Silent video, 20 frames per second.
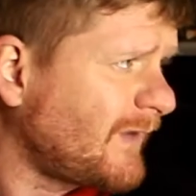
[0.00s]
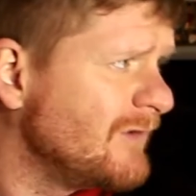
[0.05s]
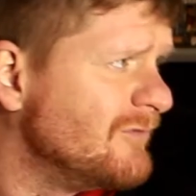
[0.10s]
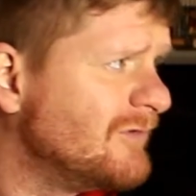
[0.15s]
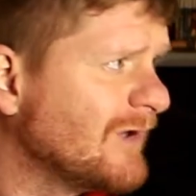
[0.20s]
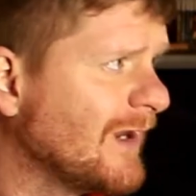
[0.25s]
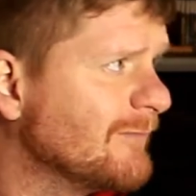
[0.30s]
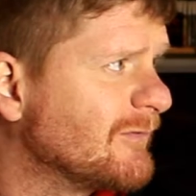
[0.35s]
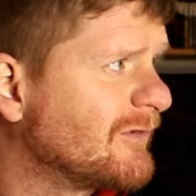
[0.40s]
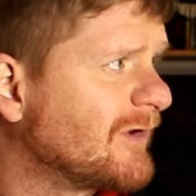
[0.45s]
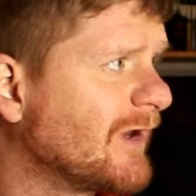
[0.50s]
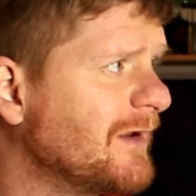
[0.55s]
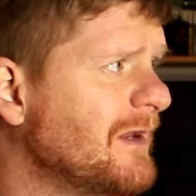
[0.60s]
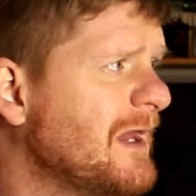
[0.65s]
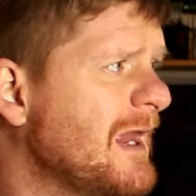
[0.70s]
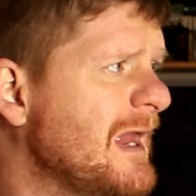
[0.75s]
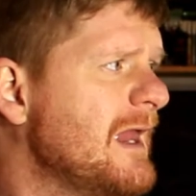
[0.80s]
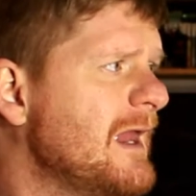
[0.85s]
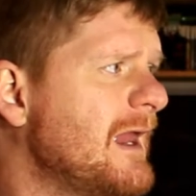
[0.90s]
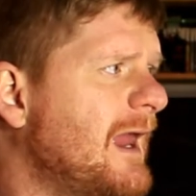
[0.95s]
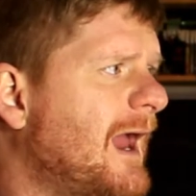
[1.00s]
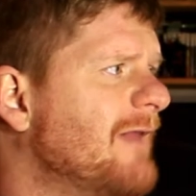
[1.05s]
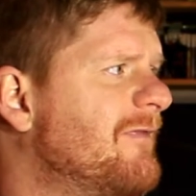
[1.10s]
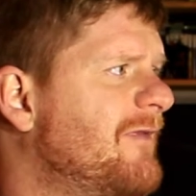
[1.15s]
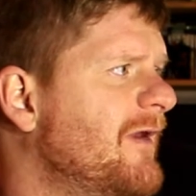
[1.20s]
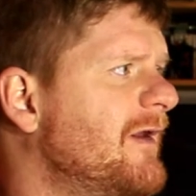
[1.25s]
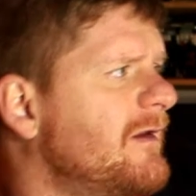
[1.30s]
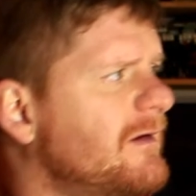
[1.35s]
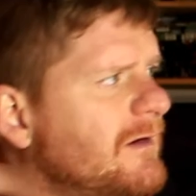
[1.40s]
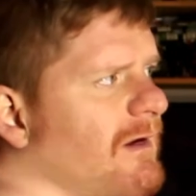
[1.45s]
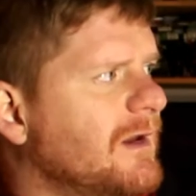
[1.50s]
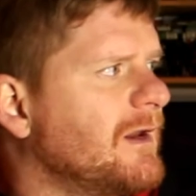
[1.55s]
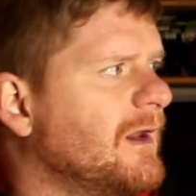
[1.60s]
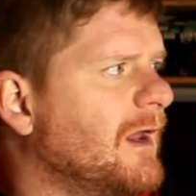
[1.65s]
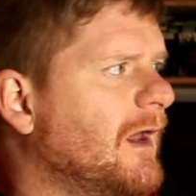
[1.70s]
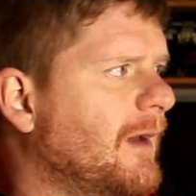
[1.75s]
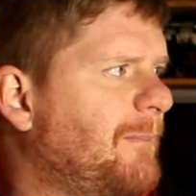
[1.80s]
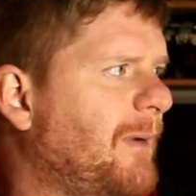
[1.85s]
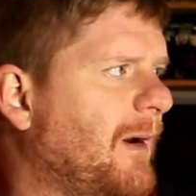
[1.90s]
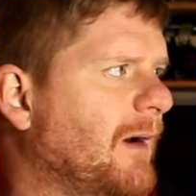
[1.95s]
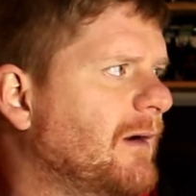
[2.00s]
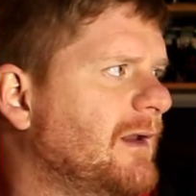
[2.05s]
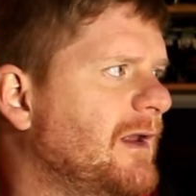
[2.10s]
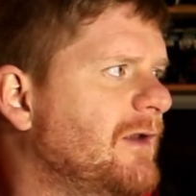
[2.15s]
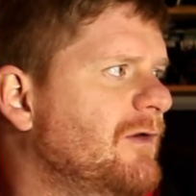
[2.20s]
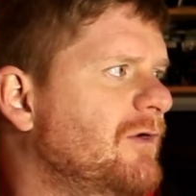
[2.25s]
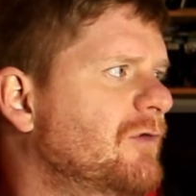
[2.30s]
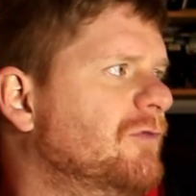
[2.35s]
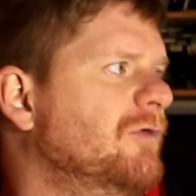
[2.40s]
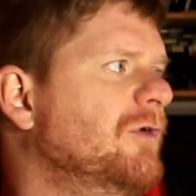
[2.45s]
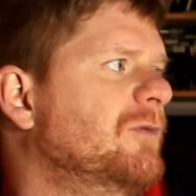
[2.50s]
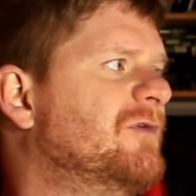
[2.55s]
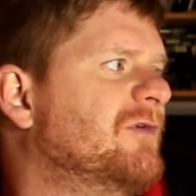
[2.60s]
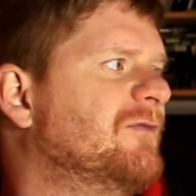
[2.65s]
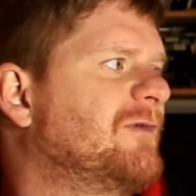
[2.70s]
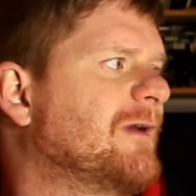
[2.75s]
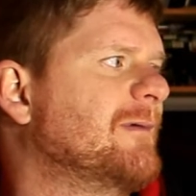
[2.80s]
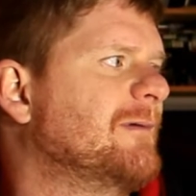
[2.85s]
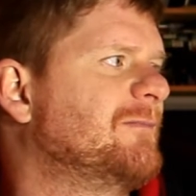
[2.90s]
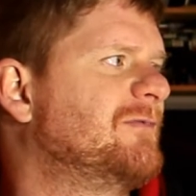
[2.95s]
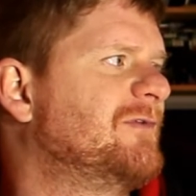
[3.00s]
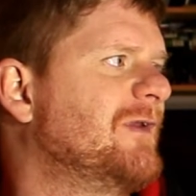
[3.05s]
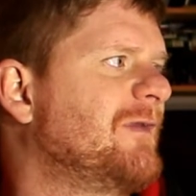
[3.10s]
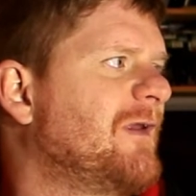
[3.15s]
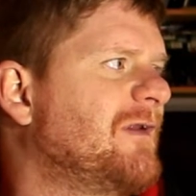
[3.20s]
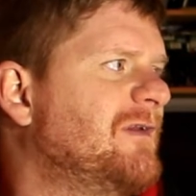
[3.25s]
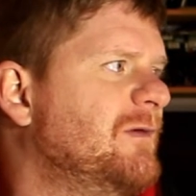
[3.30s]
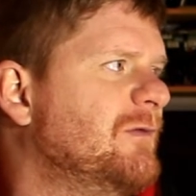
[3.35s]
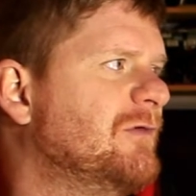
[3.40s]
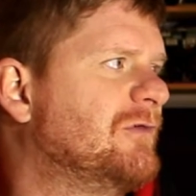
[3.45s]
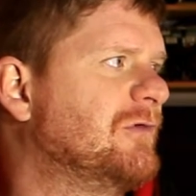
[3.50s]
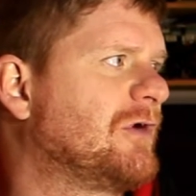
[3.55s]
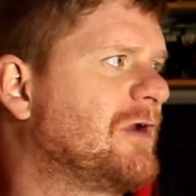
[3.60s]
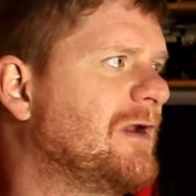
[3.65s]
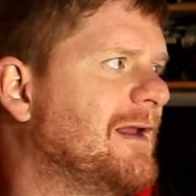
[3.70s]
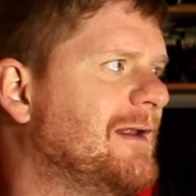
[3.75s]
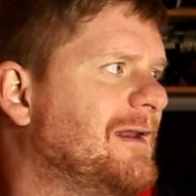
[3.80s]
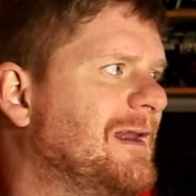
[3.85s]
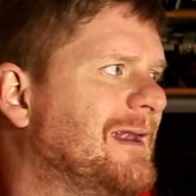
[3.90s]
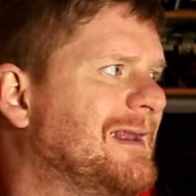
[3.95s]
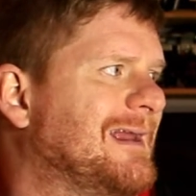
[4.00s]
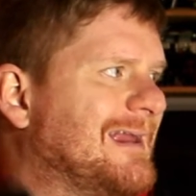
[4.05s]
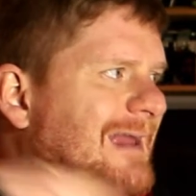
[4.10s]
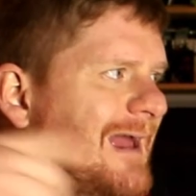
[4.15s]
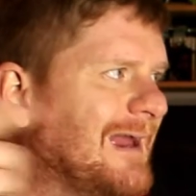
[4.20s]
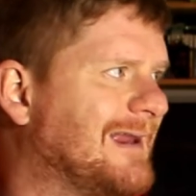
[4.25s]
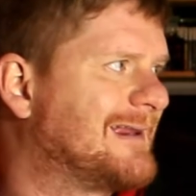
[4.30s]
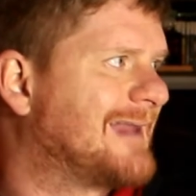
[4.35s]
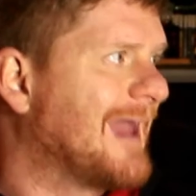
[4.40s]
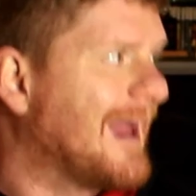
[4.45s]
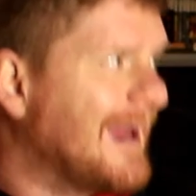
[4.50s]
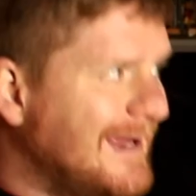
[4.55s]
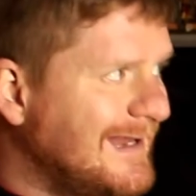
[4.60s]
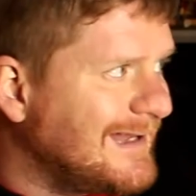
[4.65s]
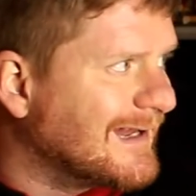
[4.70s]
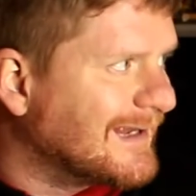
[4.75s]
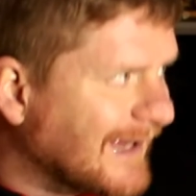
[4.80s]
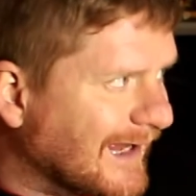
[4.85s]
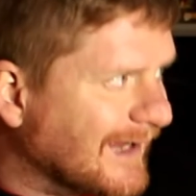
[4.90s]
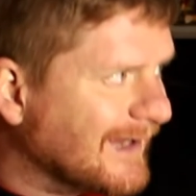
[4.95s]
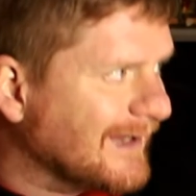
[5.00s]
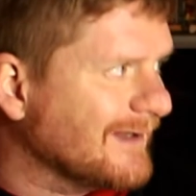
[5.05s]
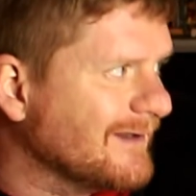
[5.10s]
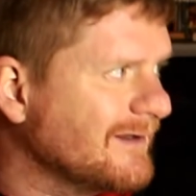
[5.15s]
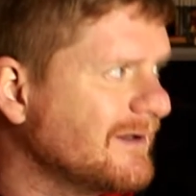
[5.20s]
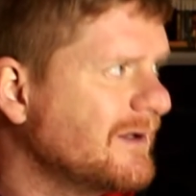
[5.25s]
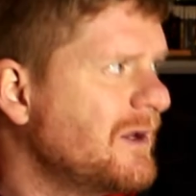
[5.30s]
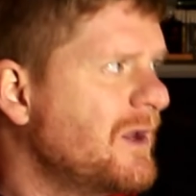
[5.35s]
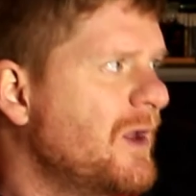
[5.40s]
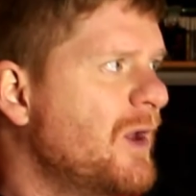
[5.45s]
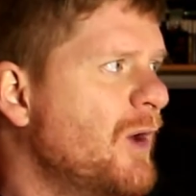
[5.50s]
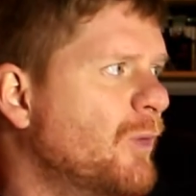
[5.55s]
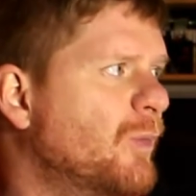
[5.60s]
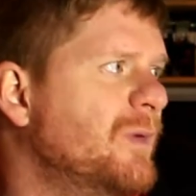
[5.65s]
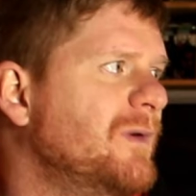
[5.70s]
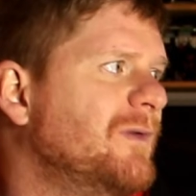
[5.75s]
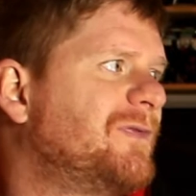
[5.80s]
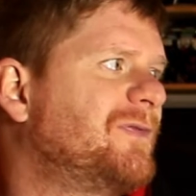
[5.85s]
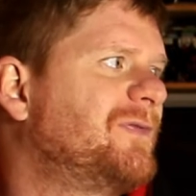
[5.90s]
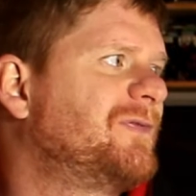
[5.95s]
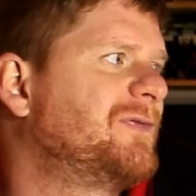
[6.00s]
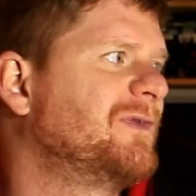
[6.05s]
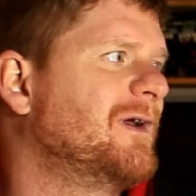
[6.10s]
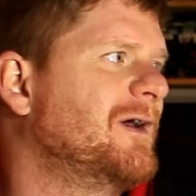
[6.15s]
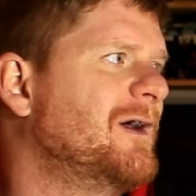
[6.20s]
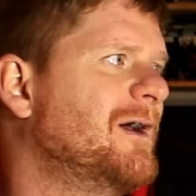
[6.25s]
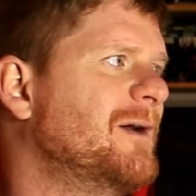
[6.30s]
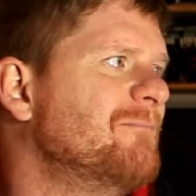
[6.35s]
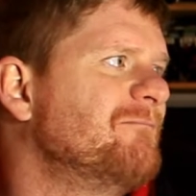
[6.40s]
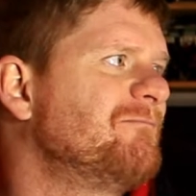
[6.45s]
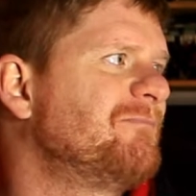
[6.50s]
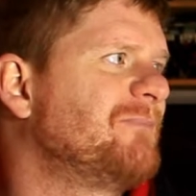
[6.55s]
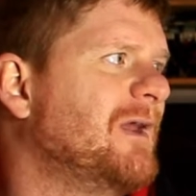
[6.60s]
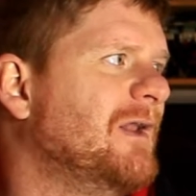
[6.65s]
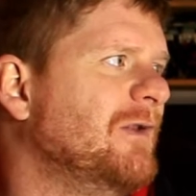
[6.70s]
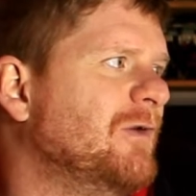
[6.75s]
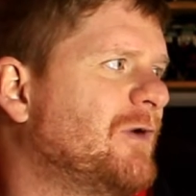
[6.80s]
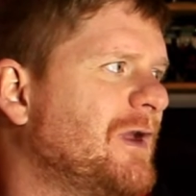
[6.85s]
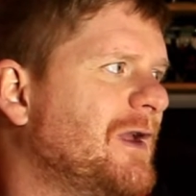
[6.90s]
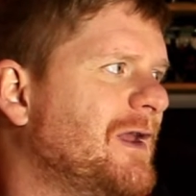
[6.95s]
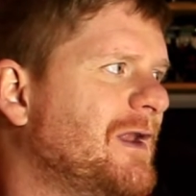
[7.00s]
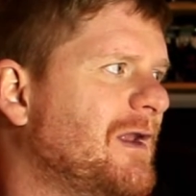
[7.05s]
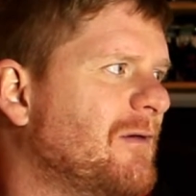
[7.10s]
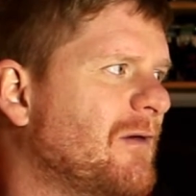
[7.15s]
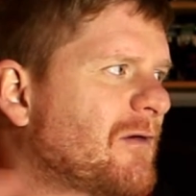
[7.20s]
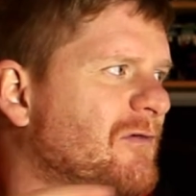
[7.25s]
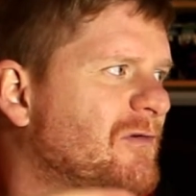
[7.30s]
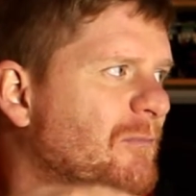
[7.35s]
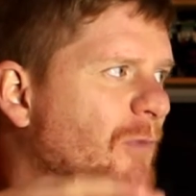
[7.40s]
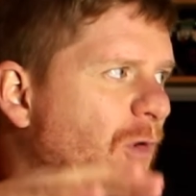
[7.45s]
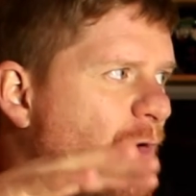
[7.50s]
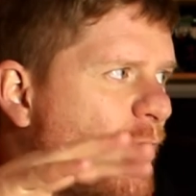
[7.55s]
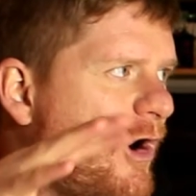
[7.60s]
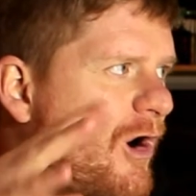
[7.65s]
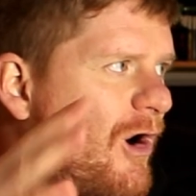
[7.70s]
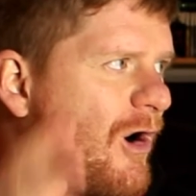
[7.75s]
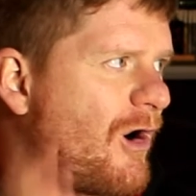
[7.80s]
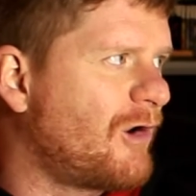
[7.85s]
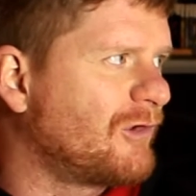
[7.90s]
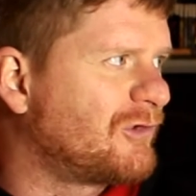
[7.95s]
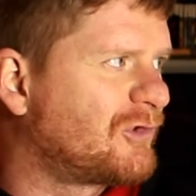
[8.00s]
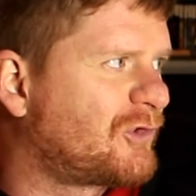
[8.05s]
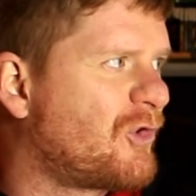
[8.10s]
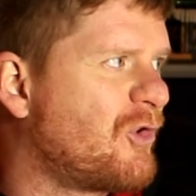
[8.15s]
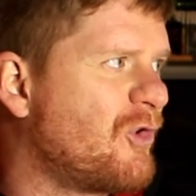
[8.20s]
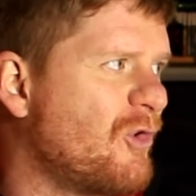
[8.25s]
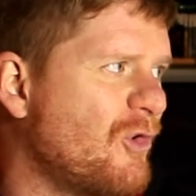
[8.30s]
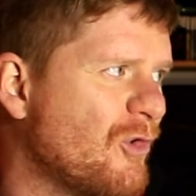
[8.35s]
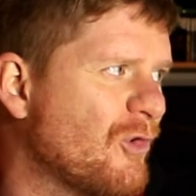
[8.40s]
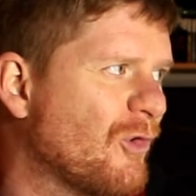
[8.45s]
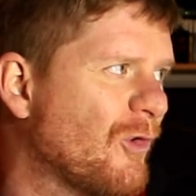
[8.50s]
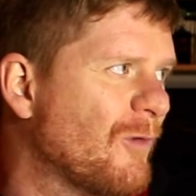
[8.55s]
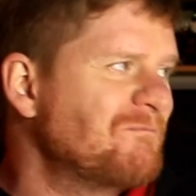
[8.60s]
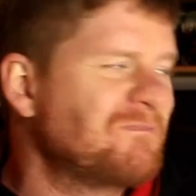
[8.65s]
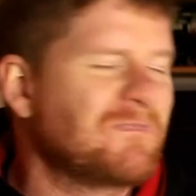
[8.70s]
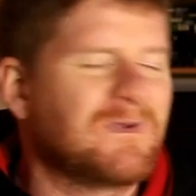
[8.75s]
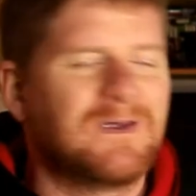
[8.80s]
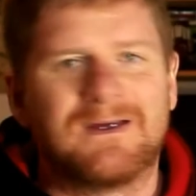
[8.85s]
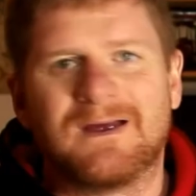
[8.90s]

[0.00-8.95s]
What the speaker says: James Gunn. And then apparently new rumors have come up saying that he was looking at it again with looking at it as a more hardcore